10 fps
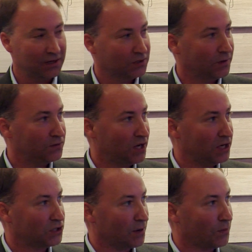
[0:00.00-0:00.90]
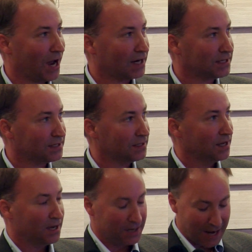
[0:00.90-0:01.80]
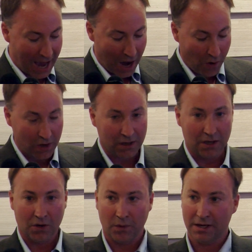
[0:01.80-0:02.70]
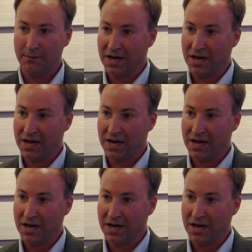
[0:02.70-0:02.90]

So we've changed our practice. Now, when a